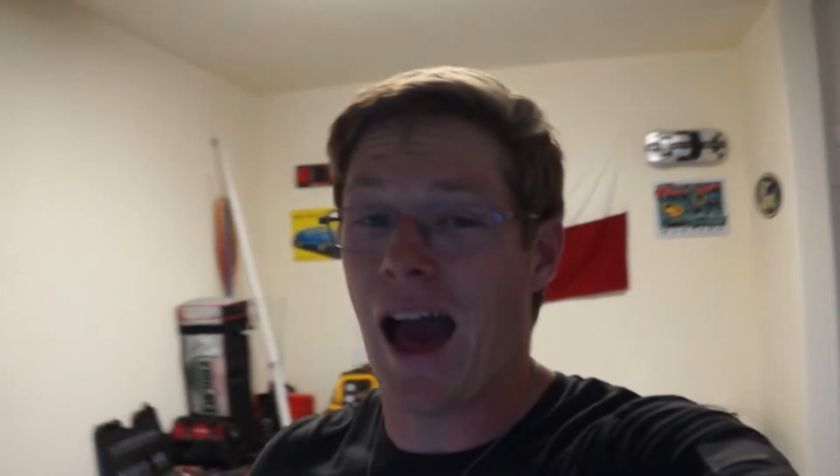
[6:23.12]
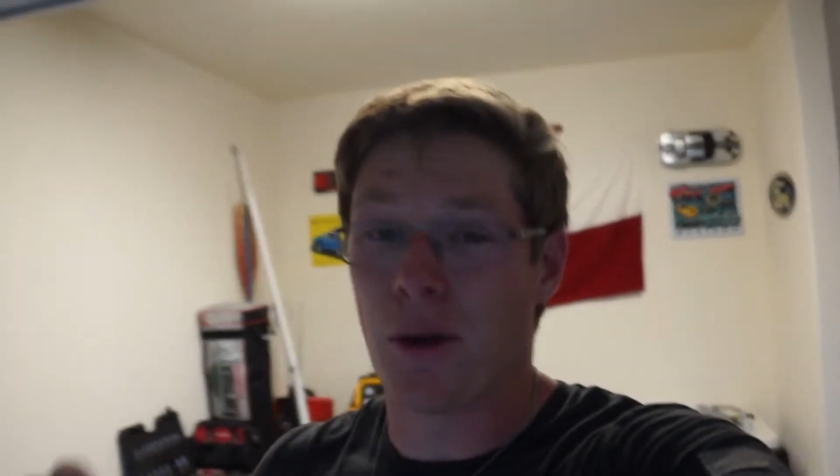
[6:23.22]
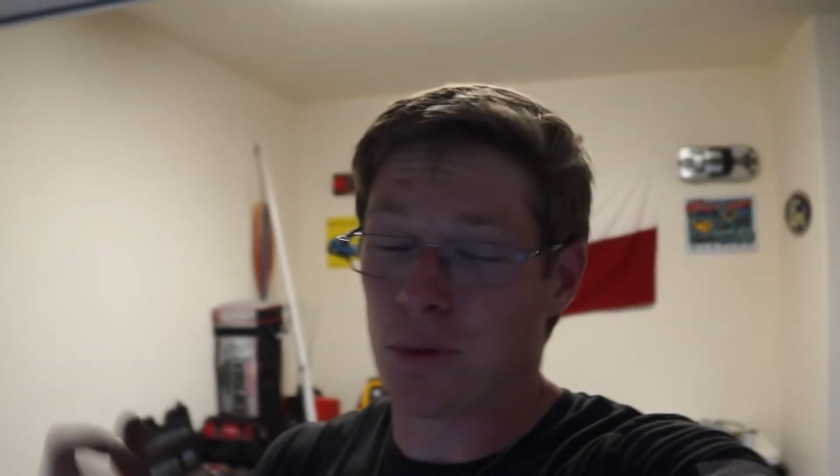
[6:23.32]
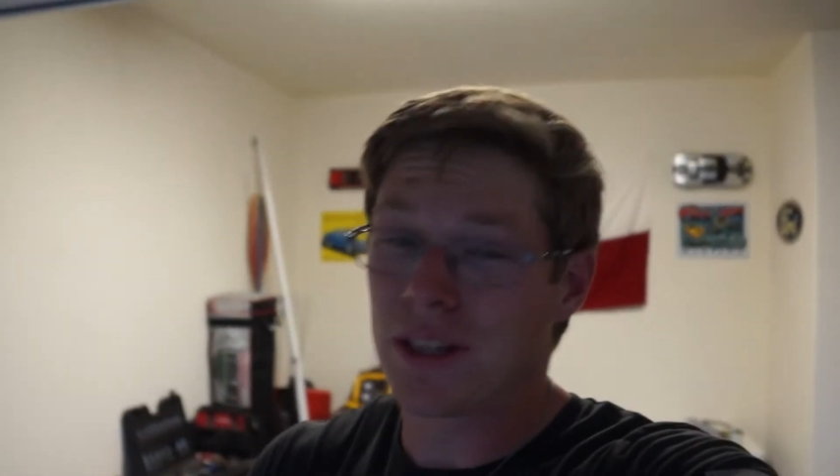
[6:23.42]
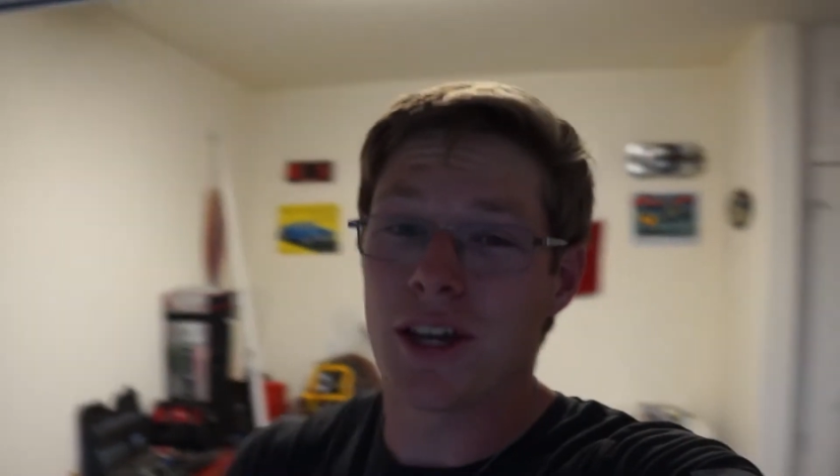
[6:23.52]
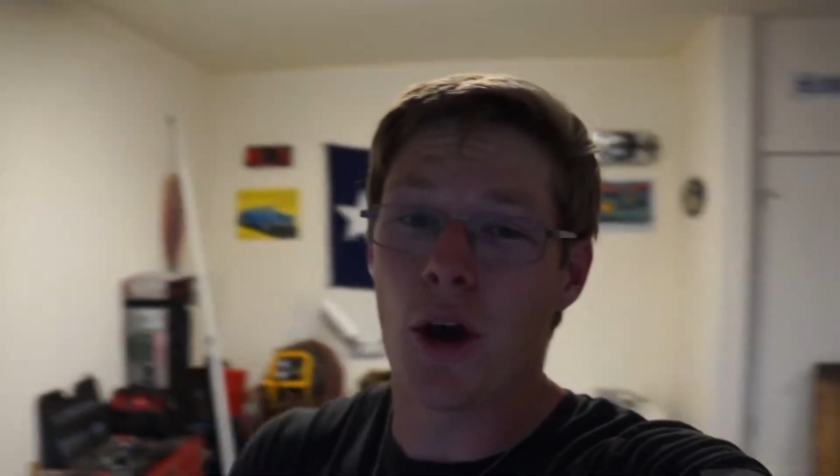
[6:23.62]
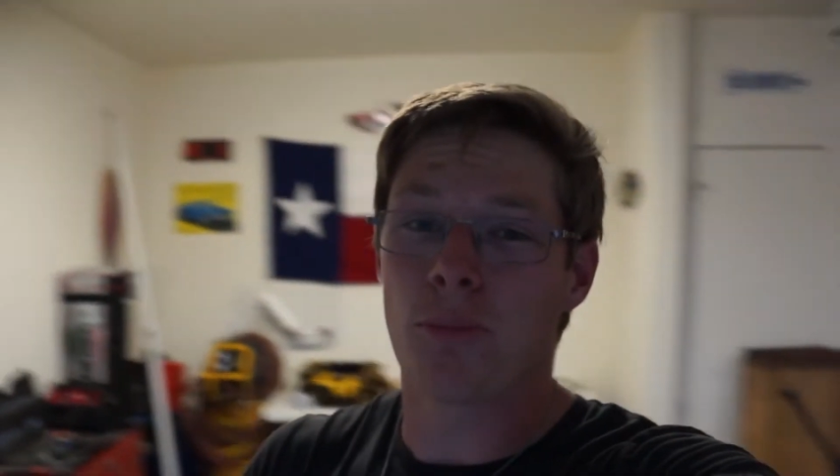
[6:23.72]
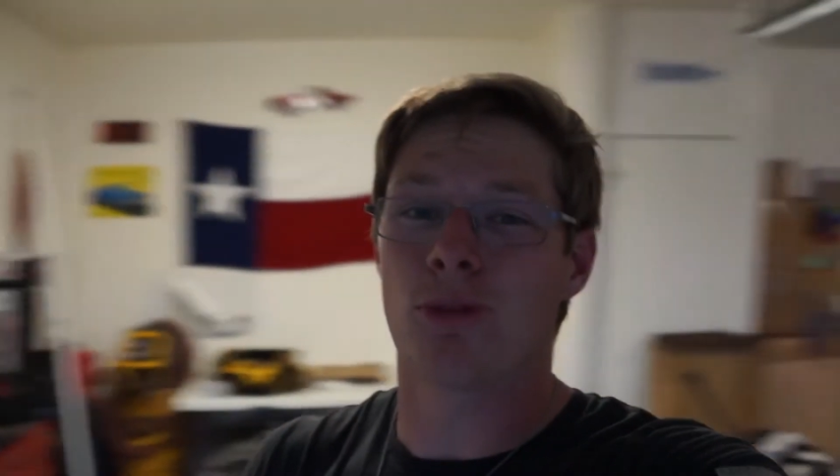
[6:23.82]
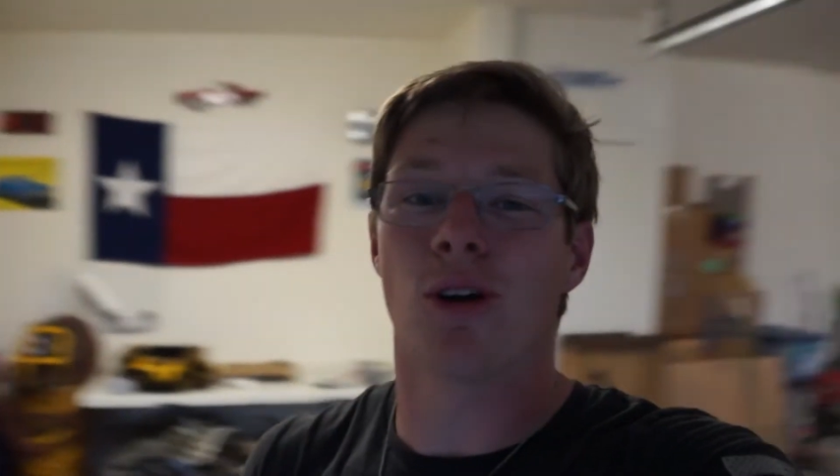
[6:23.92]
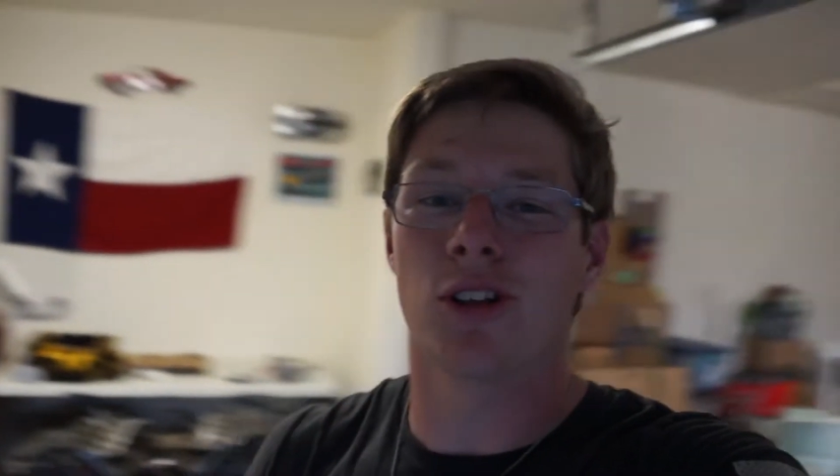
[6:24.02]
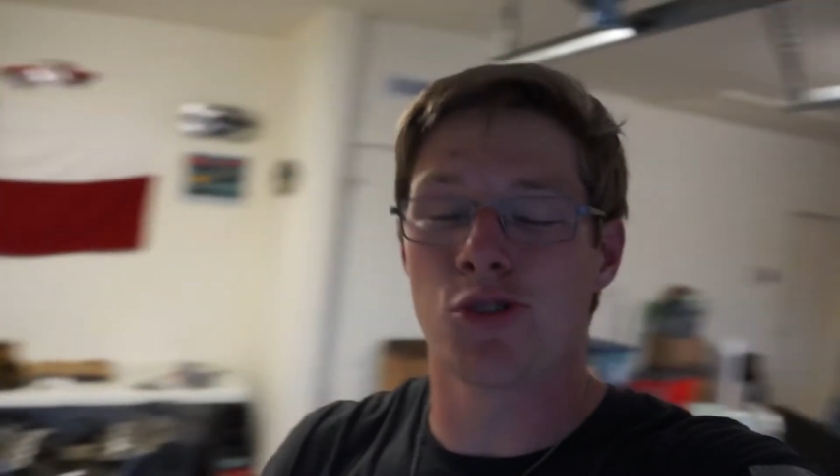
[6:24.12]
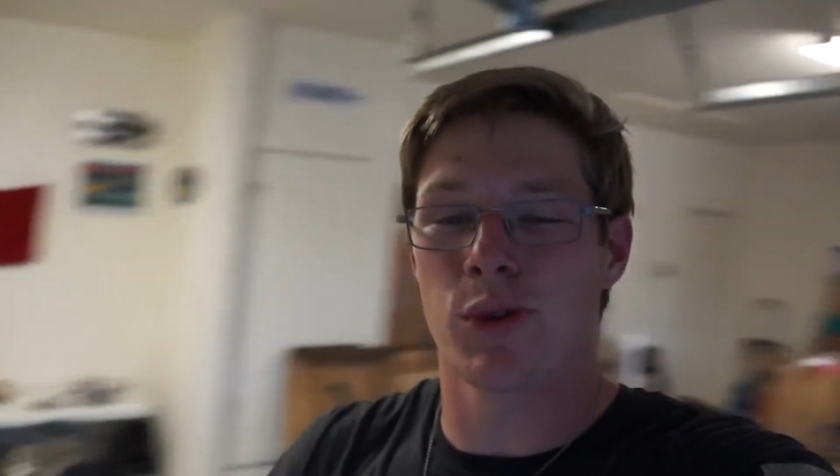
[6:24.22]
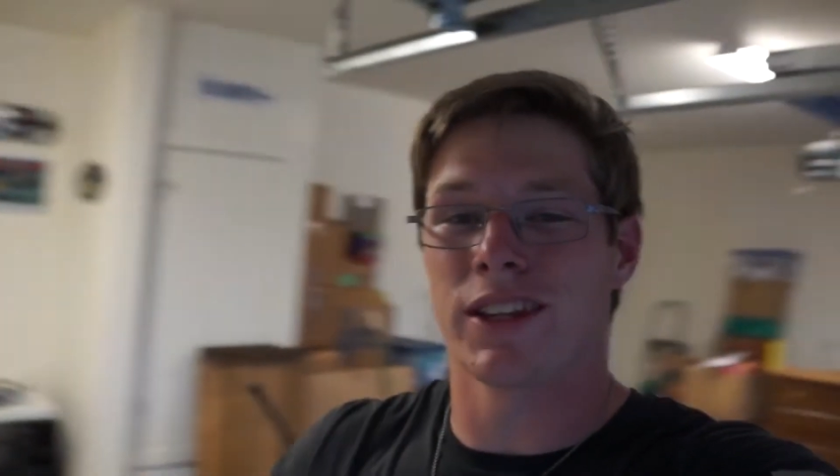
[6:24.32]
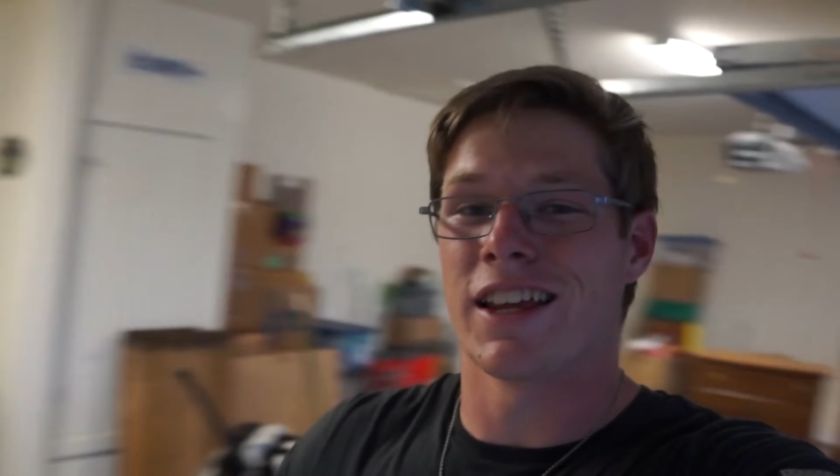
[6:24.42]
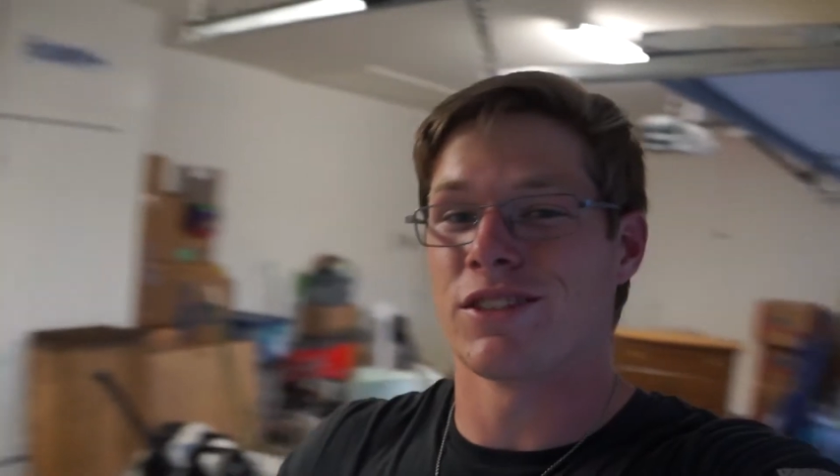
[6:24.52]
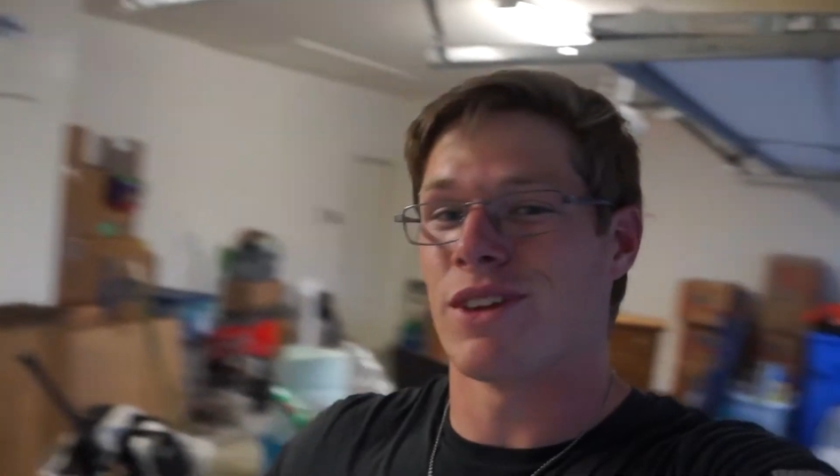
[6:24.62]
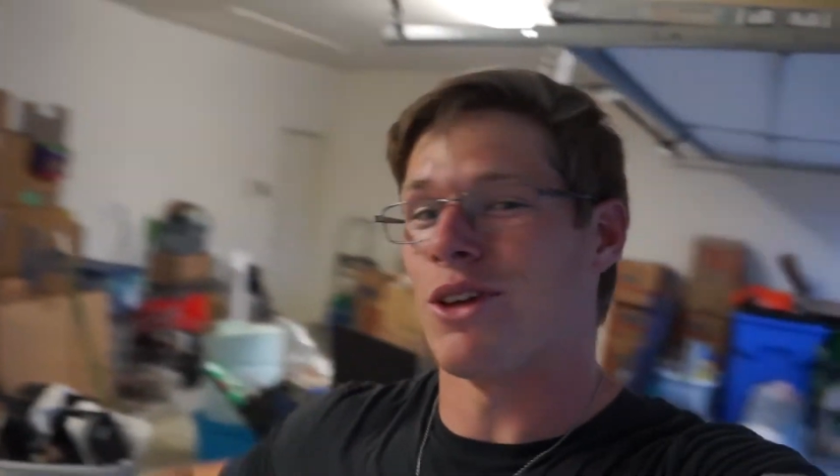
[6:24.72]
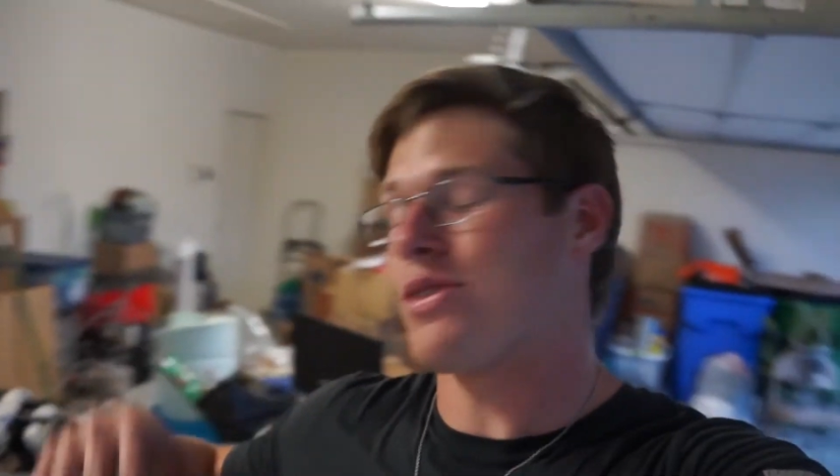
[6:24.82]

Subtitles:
I really hope you all enjoyed today's video.